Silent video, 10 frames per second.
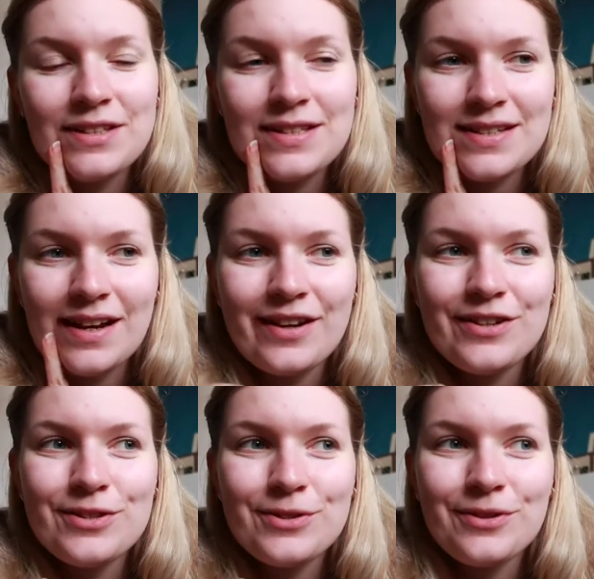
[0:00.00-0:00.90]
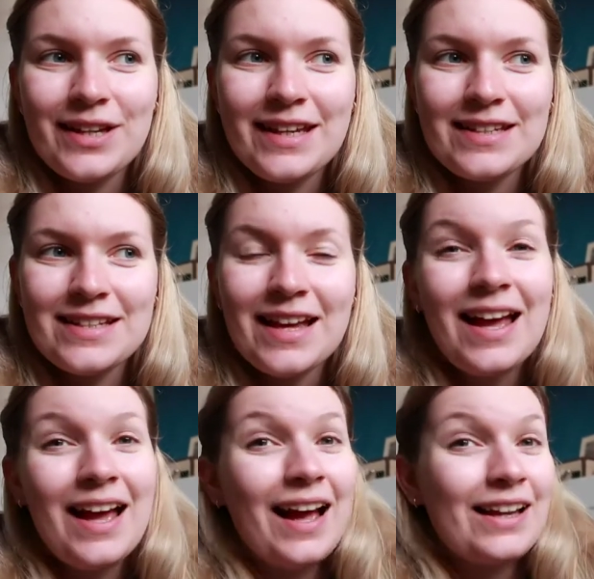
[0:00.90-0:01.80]
the desire to read
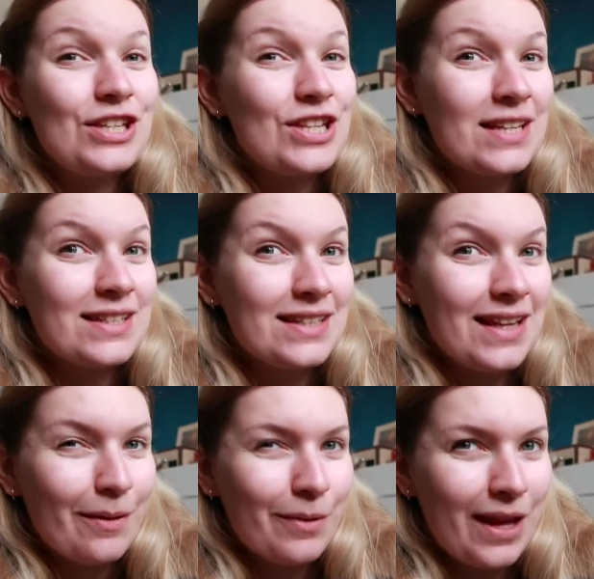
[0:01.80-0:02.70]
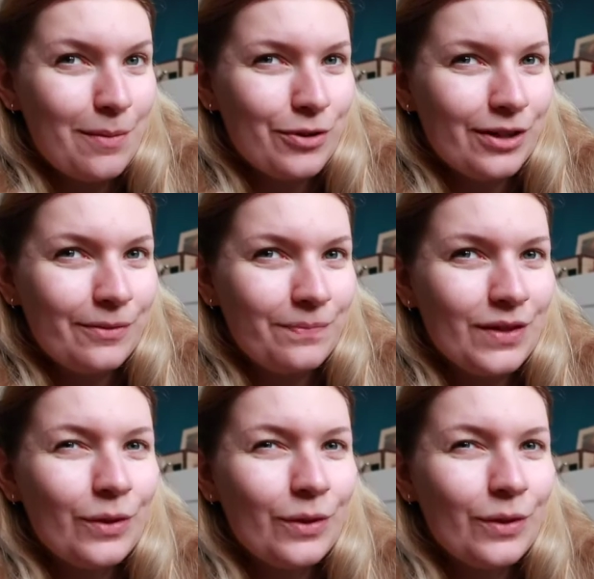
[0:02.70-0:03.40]
An Enchanted April,